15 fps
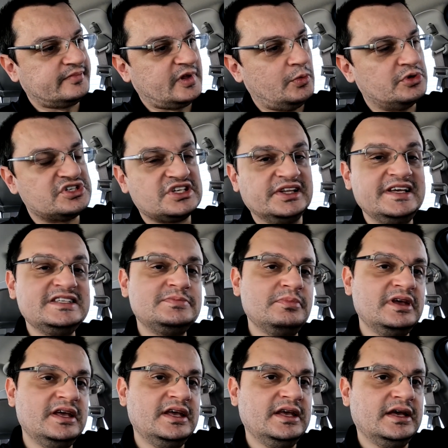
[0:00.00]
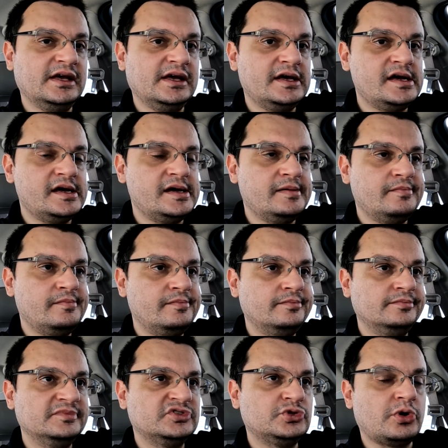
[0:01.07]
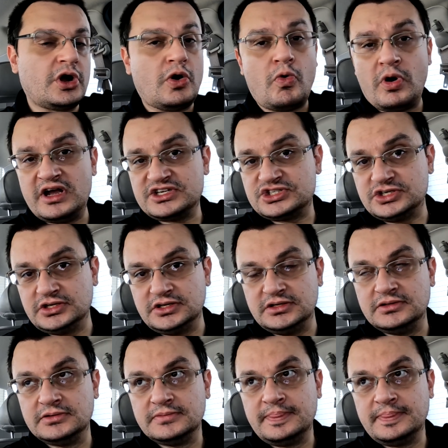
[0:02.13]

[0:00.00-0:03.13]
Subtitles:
Which leads me to a question,